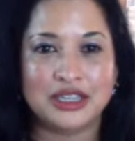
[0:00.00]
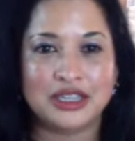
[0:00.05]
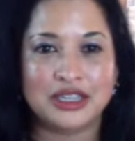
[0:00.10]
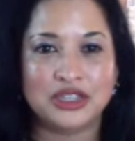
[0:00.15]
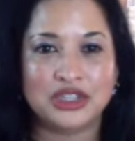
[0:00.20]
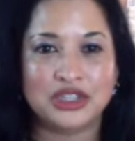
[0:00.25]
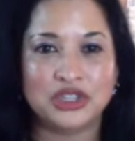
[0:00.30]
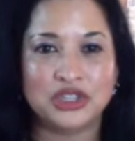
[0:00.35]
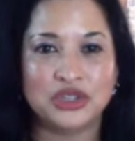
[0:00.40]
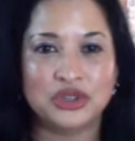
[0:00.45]

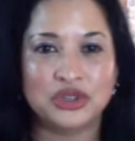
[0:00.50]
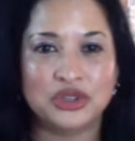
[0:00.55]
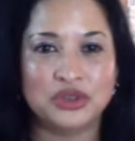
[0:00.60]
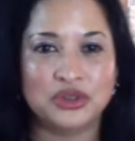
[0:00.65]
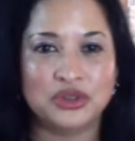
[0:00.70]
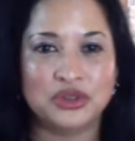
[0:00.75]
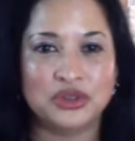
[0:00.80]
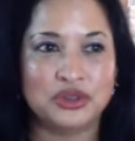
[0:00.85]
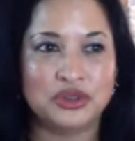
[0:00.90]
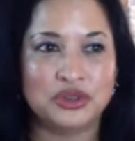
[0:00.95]

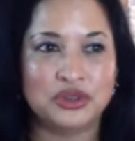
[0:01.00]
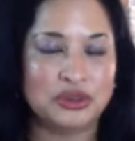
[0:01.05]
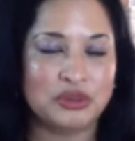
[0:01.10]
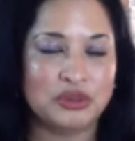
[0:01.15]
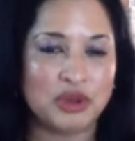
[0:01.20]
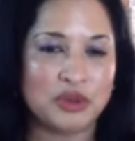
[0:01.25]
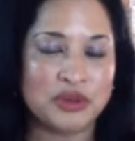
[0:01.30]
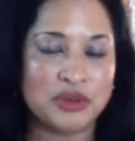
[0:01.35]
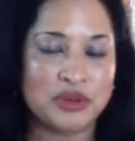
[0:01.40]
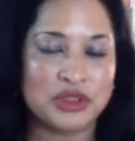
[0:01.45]
to the
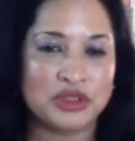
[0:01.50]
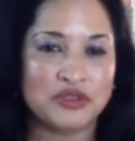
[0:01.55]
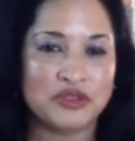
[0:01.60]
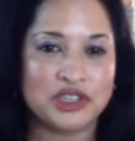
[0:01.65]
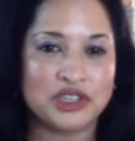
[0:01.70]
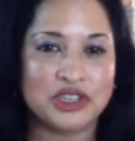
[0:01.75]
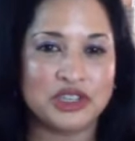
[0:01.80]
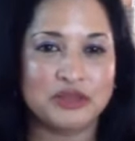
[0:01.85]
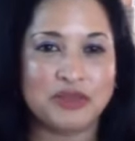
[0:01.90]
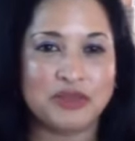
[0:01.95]
moment the
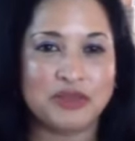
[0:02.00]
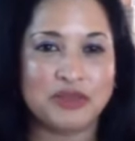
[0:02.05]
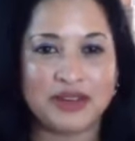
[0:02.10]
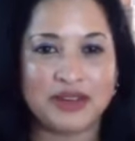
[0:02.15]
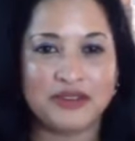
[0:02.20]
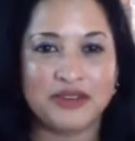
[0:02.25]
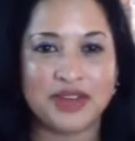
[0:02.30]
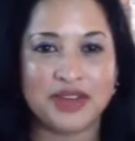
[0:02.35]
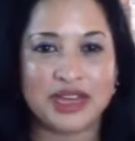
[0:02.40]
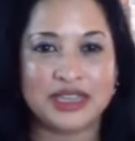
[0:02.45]
vision
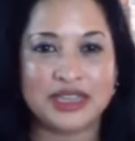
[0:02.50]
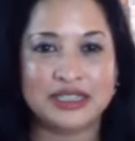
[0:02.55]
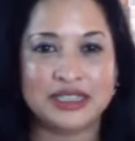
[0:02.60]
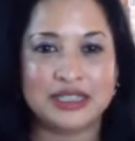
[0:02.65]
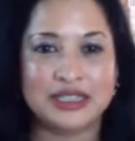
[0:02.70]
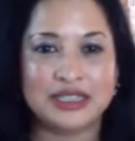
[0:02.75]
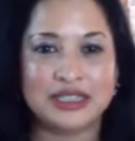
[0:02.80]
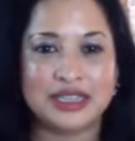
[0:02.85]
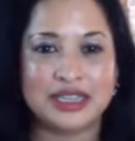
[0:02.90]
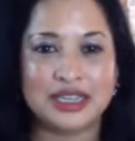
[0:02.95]

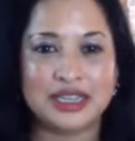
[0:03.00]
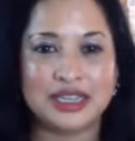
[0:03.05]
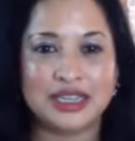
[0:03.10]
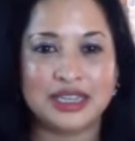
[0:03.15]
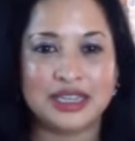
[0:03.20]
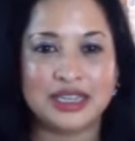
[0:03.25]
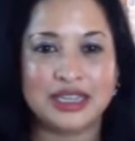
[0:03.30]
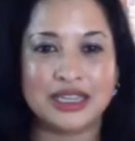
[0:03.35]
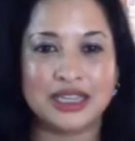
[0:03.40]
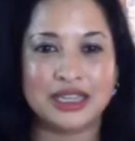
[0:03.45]
manifests,
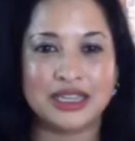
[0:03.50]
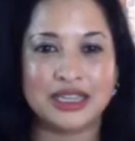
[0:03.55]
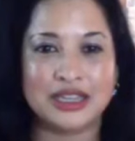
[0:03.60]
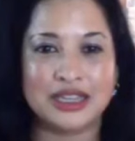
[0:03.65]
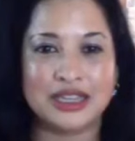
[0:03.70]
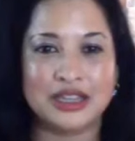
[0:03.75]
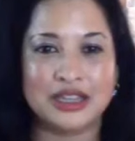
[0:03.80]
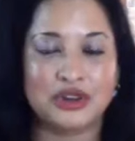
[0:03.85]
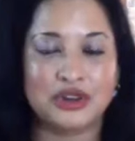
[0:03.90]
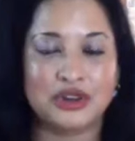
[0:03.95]

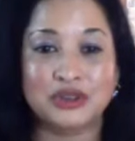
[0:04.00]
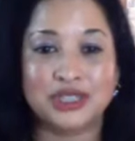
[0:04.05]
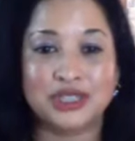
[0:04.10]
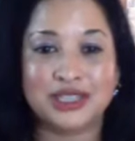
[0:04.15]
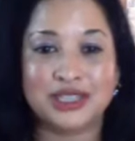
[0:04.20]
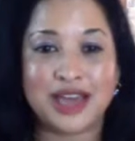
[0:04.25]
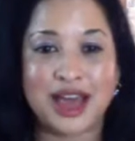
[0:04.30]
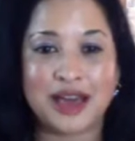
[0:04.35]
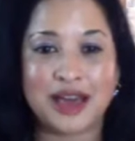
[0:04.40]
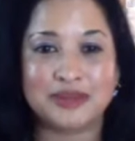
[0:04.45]
there are no
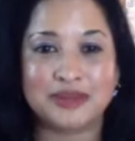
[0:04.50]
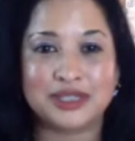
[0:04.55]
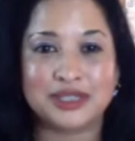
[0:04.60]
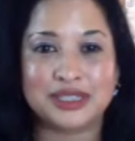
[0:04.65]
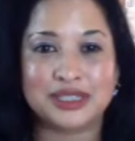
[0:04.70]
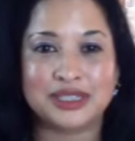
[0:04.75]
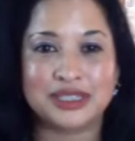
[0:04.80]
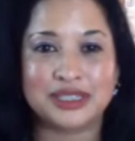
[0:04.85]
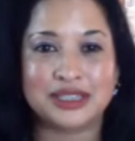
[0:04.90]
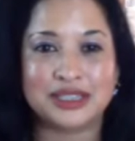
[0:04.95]

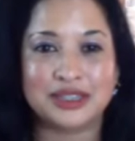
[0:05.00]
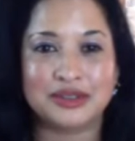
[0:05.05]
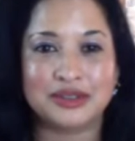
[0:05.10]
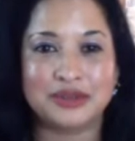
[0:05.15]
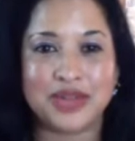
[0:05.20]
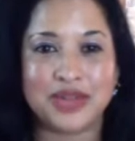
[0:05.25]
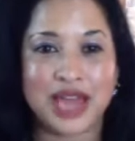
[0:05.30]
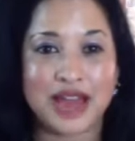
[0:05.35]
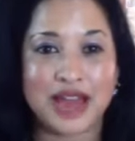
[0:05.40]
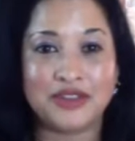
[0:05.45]
steps.
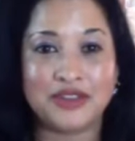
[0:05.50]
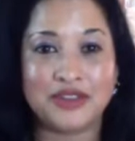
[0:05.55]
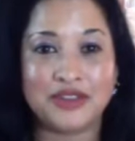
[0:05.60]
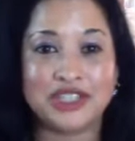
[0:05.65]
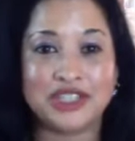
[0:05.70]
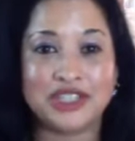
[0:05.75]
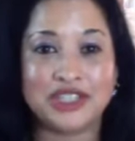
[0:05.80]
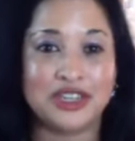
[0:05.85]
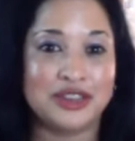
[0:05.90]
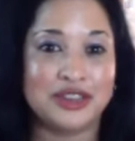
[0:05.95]
We have the
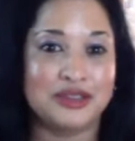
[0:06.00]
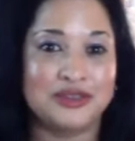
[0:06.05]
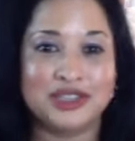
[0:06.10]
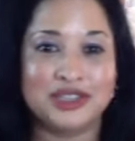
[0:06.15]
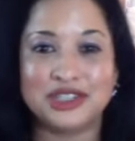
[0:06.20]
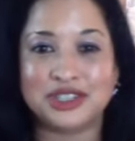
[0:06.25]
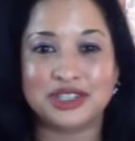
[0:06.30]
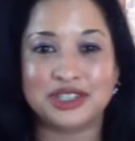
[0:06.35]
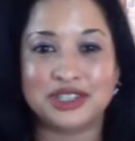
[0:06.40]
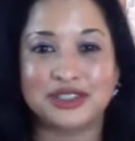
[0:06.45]
vision and then we
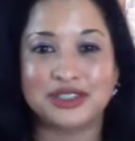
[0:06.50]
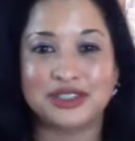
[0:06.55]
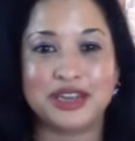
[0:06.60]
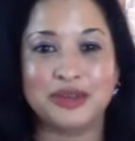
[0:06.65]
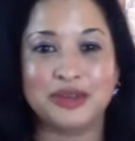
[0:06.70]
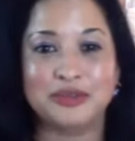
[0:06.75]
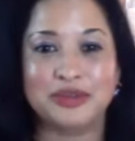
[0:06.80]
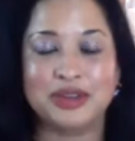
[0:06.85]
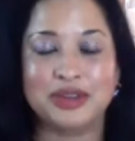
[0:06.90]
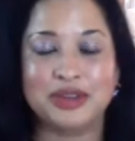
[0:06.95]
just
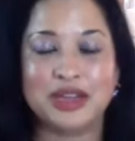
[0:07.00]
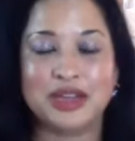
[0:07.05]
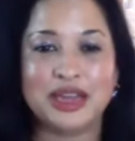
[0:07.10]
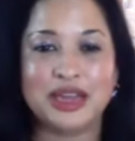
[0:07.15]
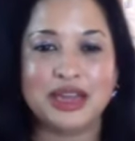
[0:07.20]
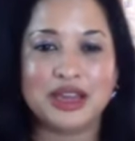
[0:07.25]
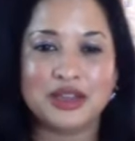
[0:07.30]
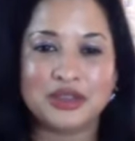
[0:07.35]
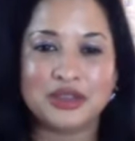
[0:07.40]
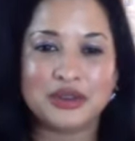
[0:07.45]
leap.
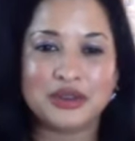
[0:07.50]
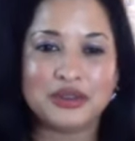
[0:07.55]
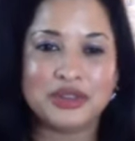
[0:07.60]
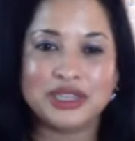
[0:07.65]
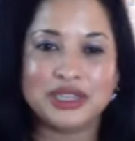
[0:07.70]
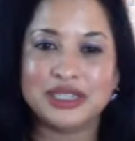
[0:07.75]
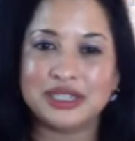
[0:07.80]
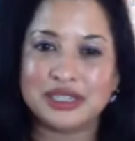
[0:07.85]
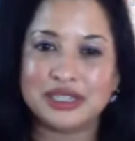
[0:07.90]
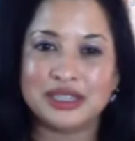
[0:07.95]
There are
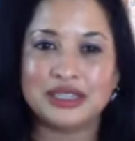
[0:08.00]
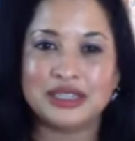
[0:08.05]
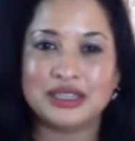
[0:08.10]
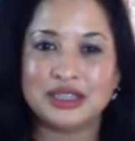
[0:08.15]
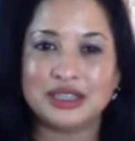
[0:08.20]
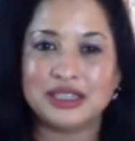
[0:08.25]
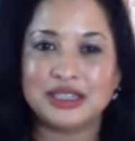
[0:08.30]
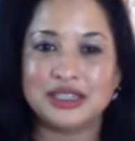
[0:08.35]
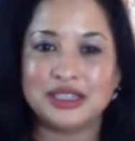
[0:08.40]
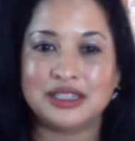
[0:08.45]
these
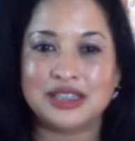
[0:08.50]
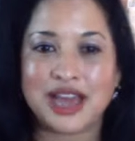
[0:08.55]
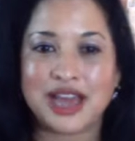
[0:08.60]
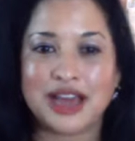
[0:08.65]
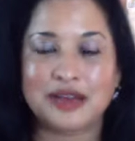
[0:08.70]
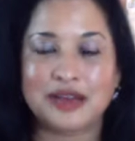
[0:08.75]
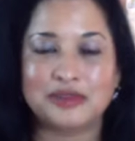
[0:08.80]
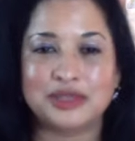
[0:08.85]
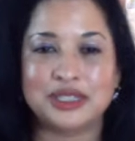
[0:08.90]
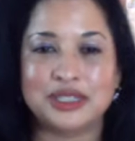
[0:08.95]

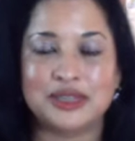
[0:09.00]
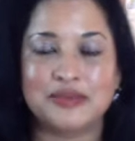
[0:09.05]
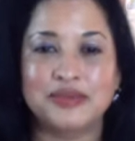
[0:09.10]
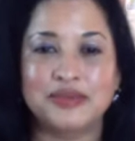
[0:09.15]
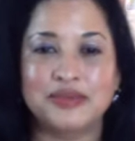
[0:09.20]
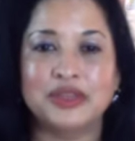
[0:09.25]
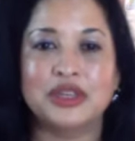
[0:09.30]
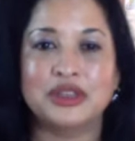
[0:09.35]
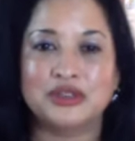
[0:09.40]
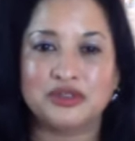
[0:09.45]
steps.
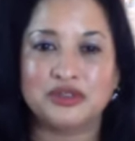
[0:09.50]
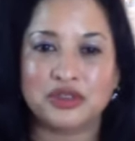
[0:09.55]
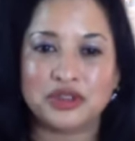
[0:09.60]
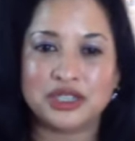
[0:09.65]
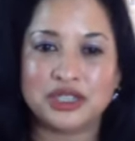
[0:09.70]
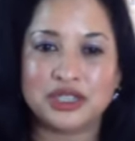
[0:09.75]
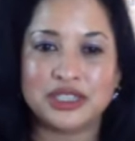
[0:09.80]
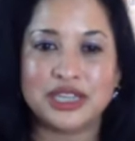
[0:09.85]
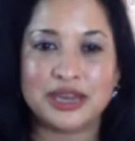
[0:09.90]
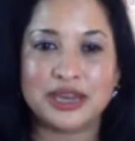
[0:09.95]
The
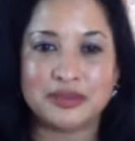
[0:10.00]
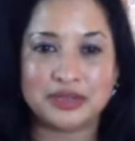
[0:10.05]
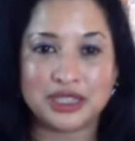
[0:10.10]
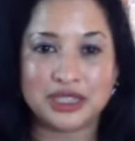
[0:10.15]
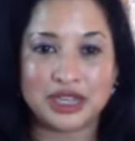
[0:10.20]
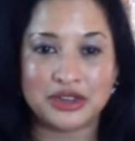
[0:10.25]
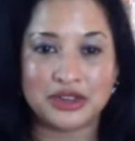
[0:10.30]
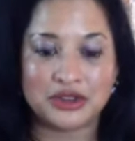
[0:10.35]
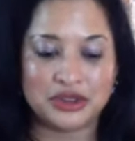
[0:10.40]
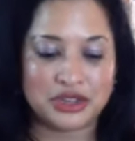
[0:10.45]
first step,
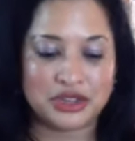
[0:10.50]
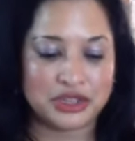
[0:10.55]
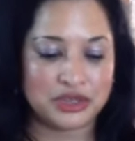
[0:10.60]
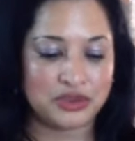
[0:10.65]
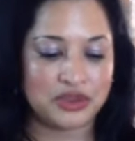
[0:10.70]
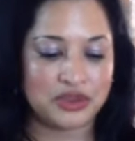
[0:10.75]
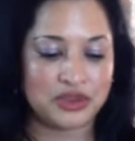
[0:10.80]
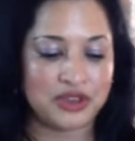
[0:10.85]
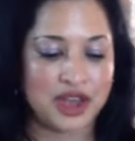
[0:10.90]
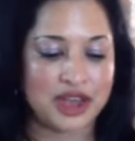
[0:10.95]

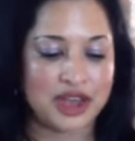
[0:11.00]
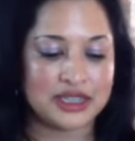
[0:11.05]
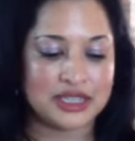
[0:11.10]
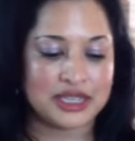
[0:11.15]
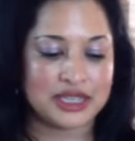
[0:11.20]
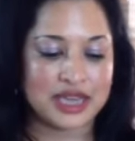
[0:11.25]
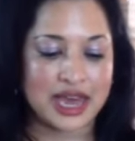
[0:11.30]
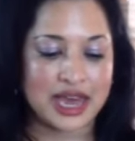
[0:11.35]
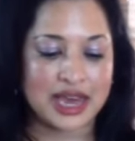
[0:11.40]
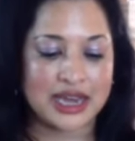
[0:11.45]
tenderness, we've got
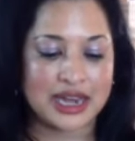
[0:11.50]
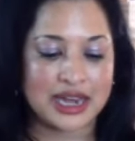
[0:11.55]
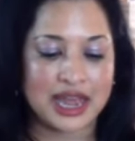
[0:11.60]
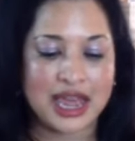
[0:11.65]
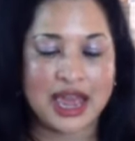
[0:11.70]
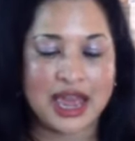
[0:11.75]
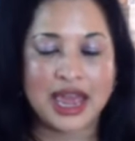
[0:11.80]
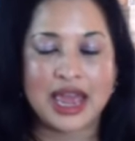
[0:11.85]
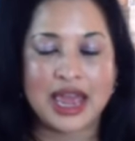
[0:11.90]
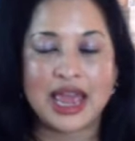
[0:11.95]
to that.
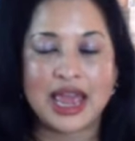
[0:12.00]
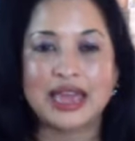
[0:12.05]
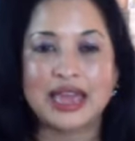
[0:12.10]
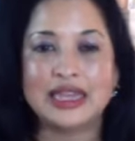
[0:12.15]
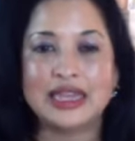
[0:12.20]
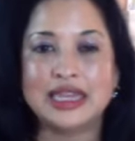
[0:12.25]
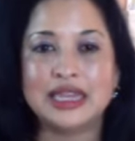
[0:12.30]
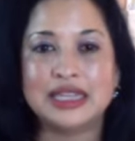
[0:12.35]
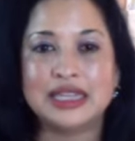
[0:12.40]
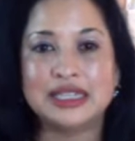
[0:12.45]
And
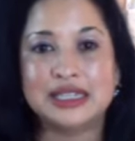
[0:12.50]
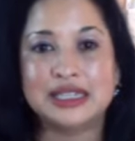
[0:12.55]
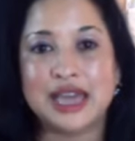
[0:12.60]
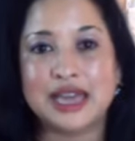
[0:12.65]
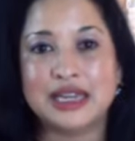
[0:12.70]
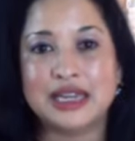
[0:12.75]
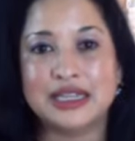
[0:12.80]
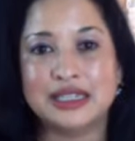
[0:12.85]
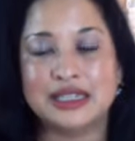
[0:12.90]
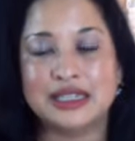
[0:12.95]
then the
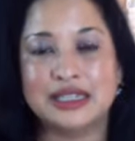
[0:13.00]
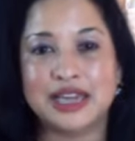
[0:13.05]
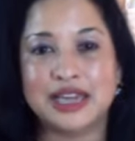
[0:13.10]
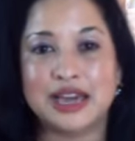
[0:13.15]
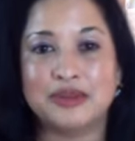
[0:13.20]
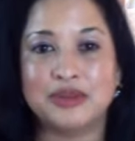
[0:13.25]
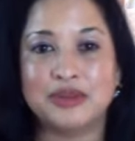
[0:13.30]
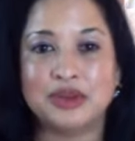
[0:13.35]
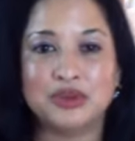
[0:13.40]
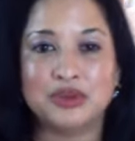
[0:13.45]
second
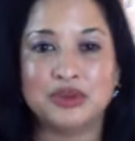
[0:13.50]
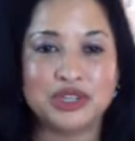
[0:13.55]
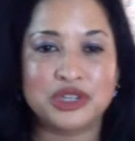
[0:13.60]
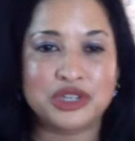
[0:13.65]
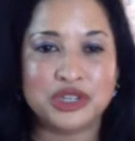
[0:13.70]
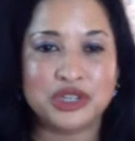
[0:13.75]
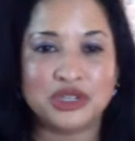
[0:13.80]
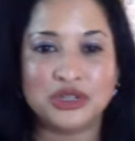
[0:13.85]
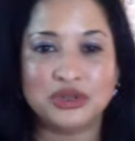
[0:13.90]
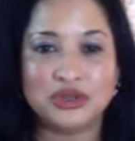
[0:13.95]
step,
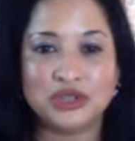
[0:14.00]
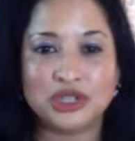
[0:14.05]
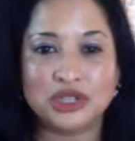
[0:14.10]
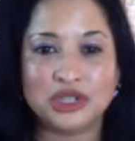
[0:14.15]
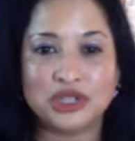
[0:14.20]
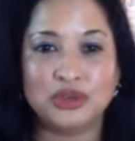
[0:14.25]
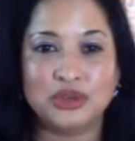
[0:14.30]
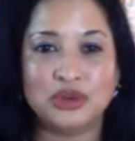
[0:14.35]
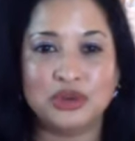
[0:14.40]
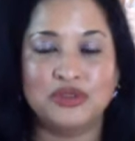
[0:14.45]
which you
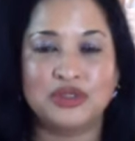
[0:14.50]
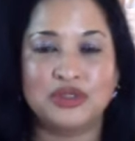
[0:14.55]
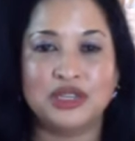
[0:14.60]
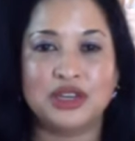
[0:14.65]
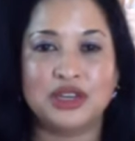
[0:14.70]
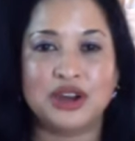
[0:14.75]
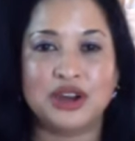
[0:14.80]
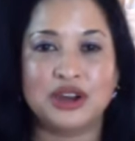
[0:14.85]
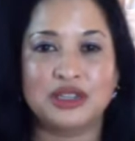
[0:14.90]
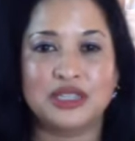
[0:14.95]
just
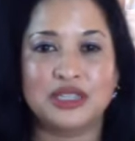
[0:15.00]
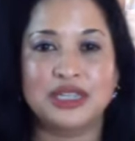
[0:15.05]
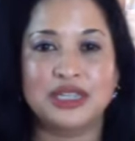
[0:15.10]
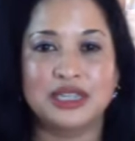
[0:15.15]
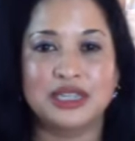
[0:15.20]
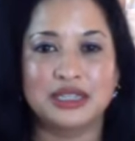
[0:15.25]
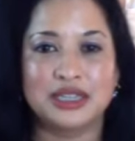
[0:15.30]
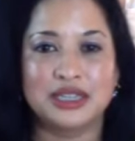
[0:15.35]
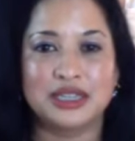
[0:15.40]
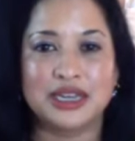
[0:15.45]
beautifully
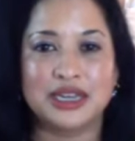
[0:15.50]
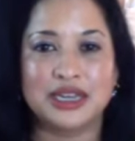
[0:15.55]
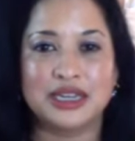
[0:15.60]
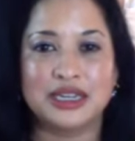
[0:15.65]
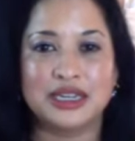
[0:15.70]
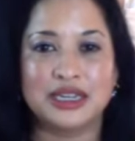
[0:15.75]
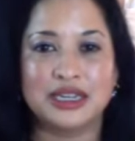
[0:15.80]
articulated,